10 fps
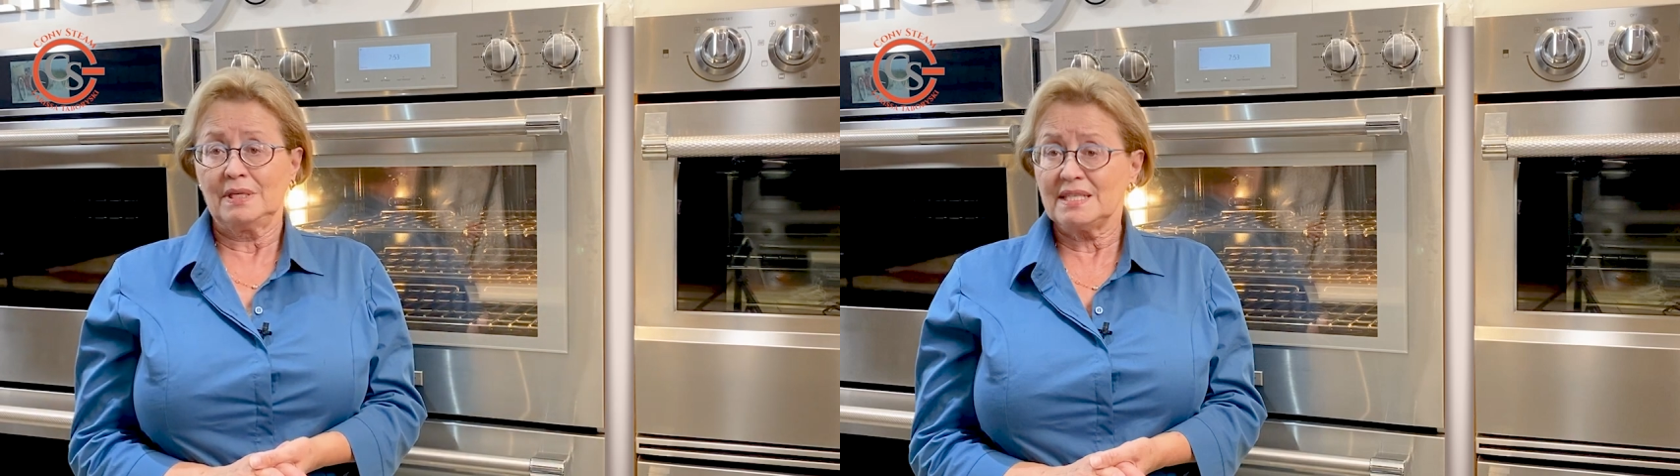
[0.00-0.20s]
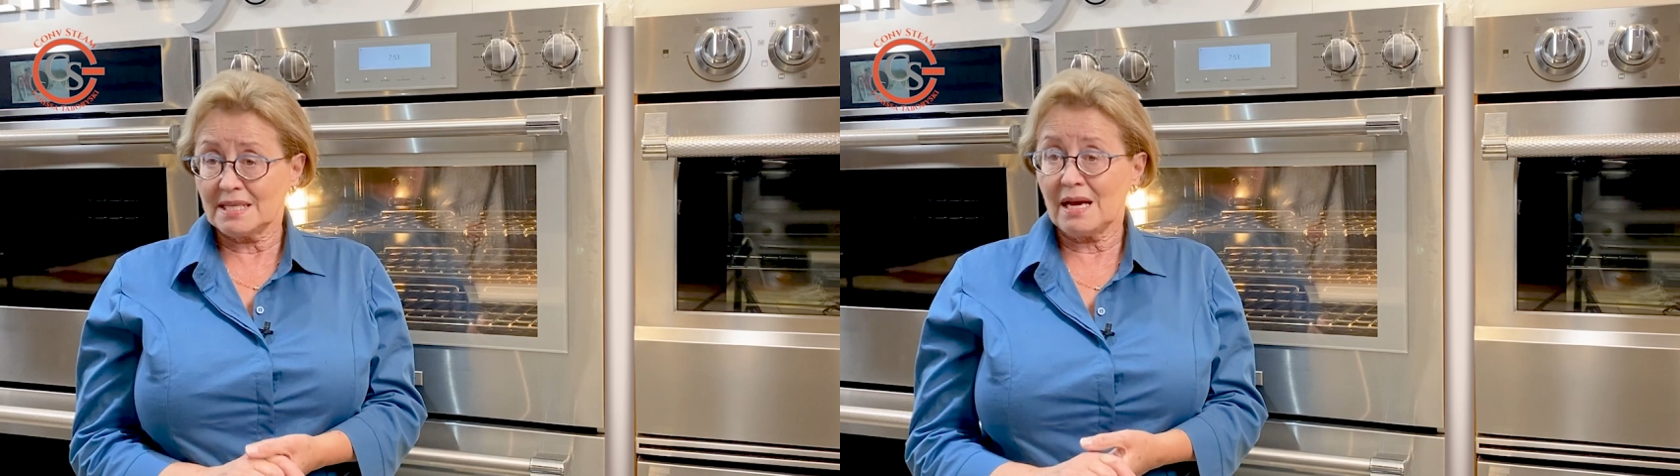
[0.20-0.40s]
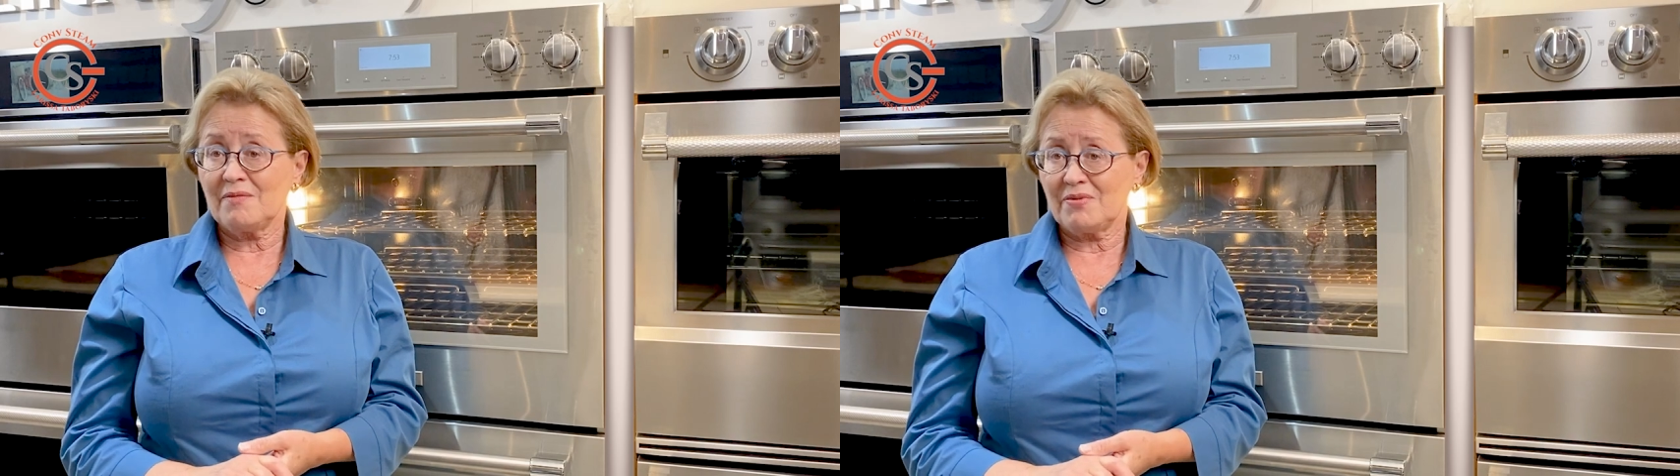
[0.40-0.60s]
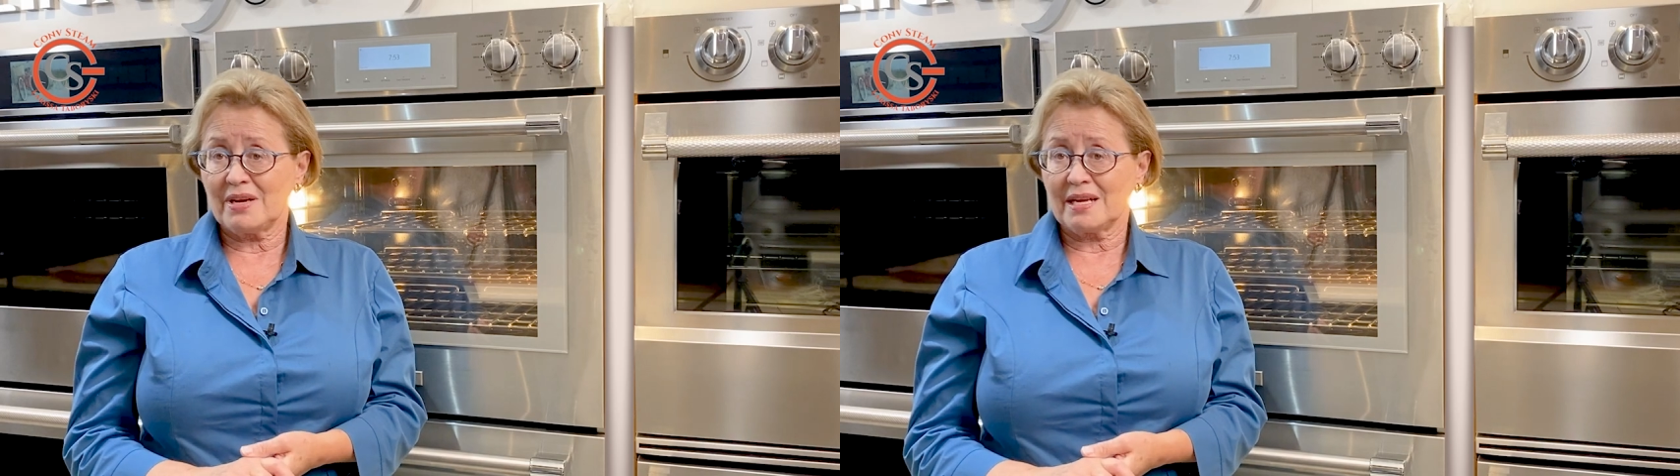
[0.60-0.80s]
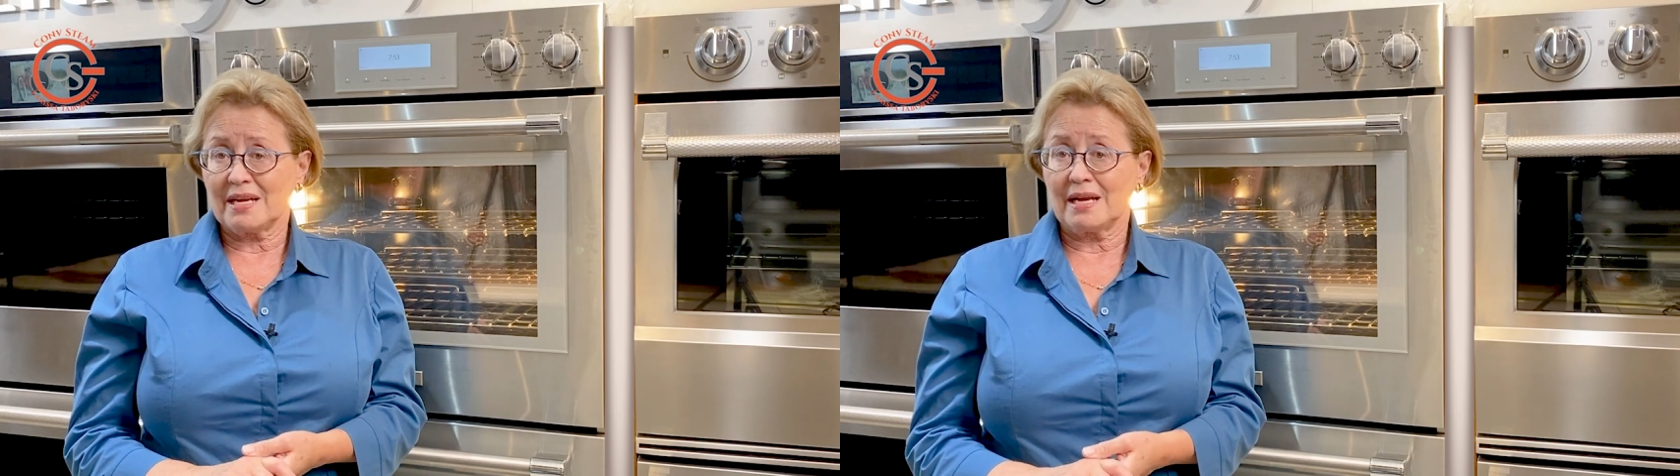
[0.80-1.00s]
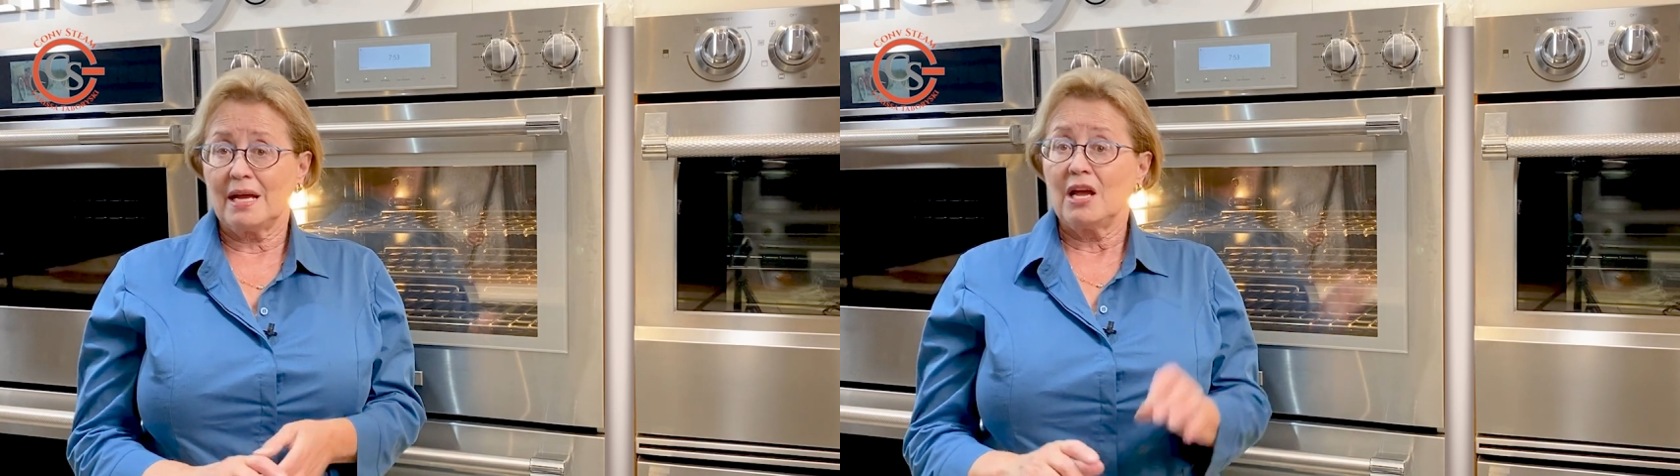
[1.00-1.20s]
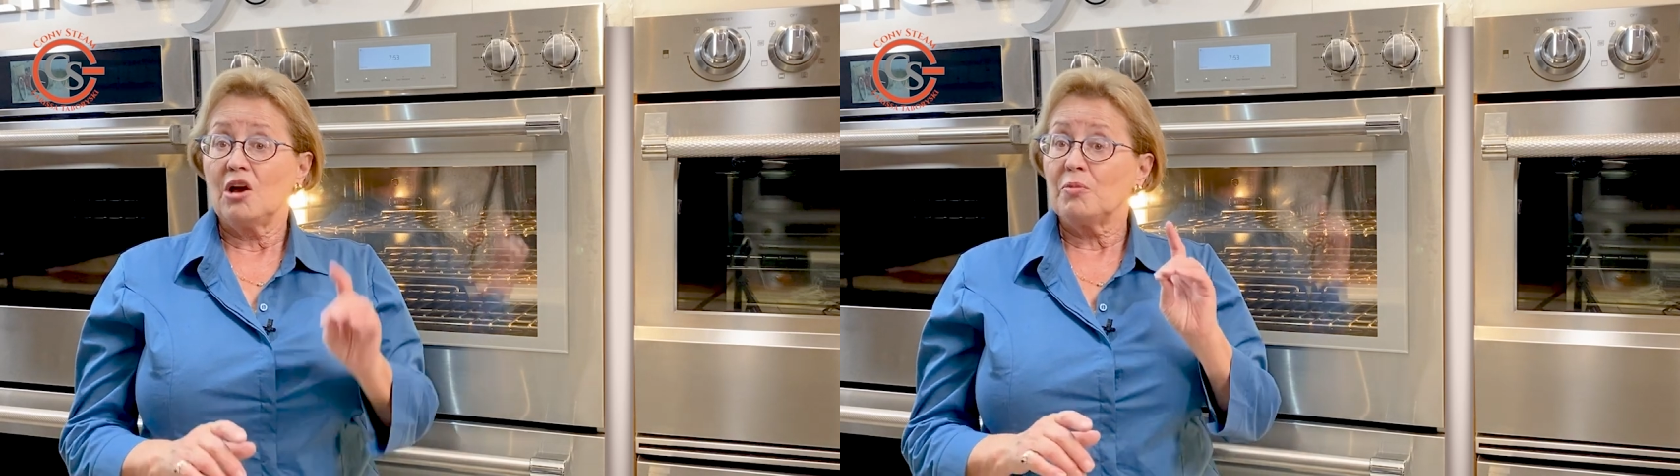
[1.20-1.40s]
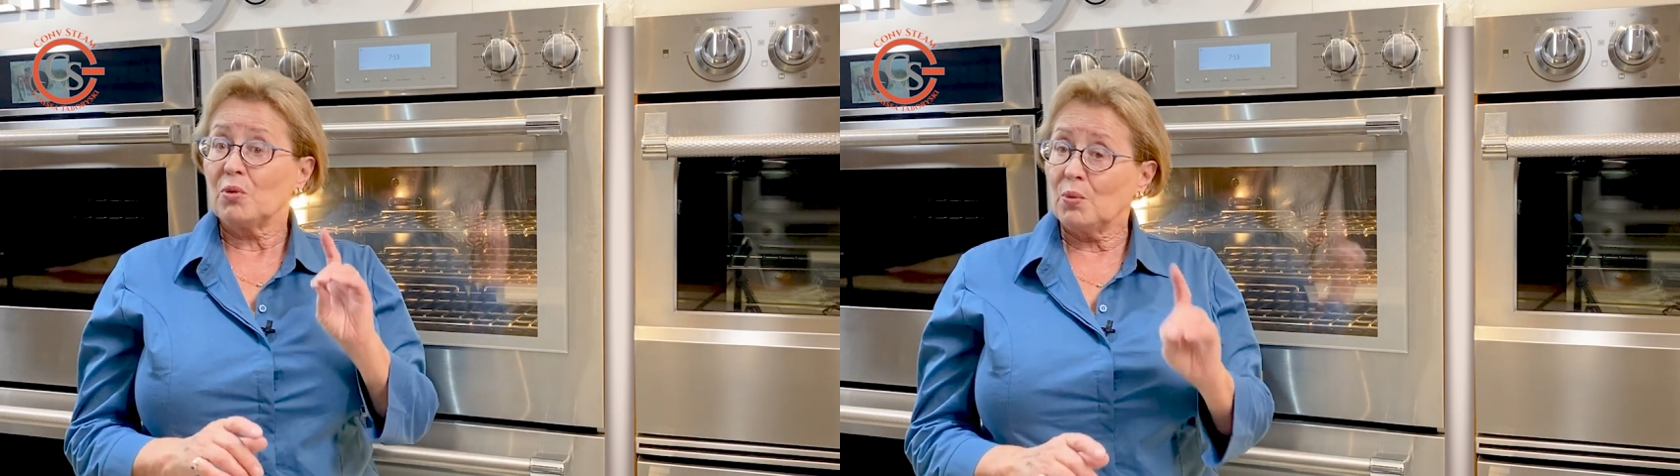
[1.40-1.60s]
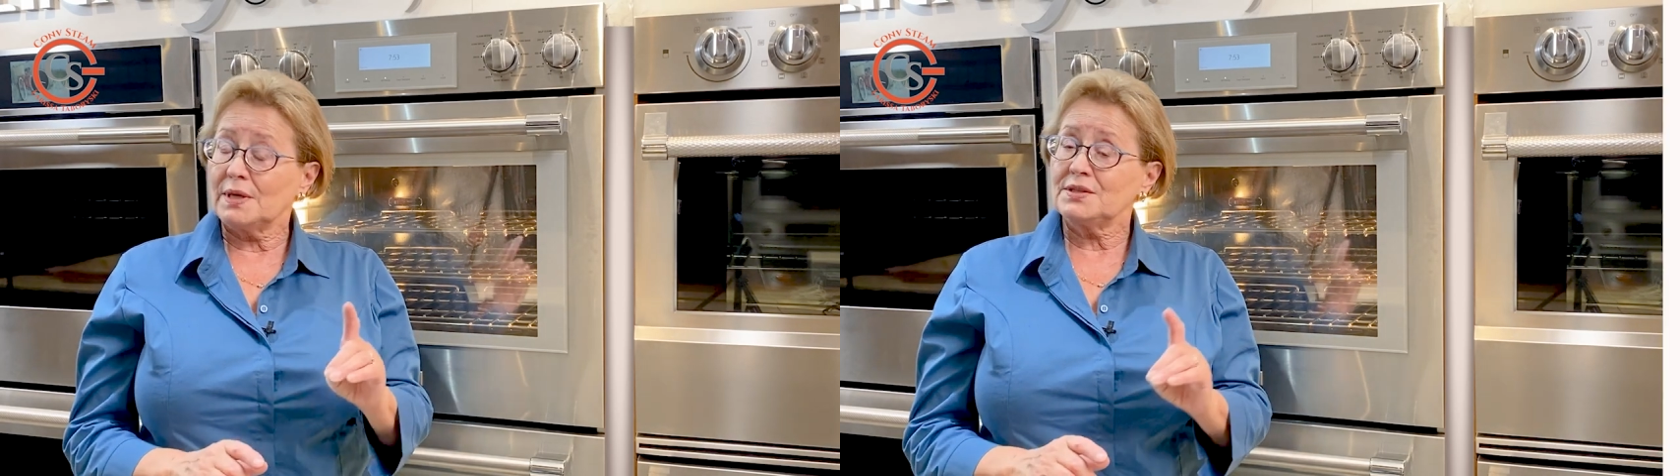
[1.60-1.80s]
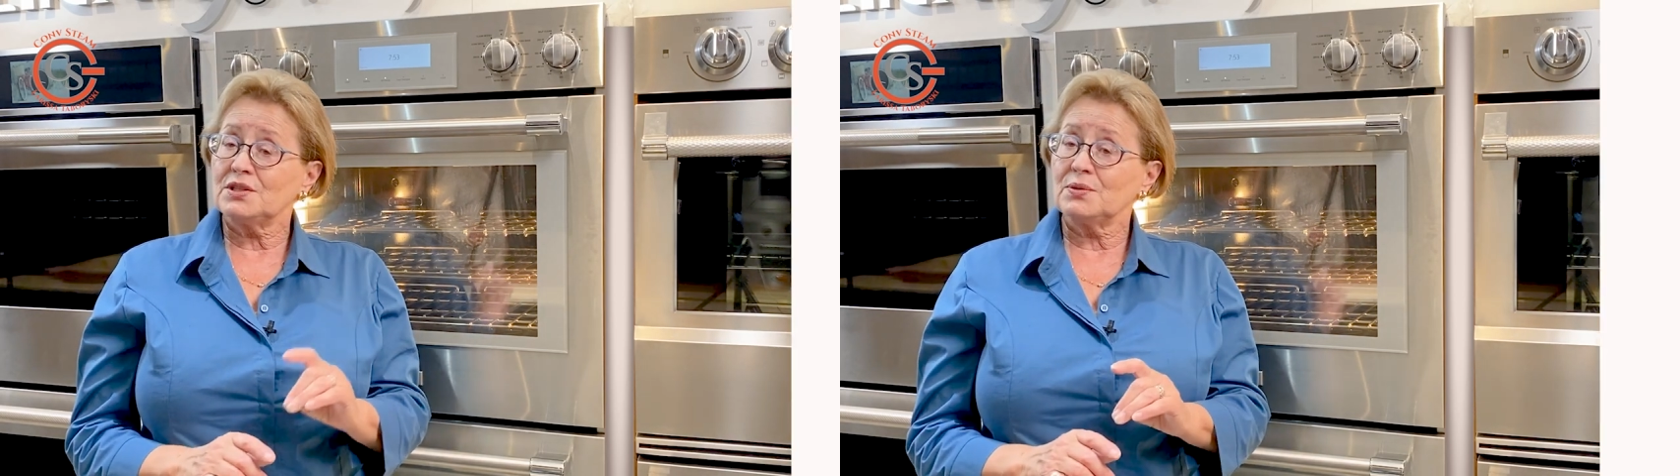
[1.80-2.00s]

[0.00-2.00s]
It's heartbreaking, but once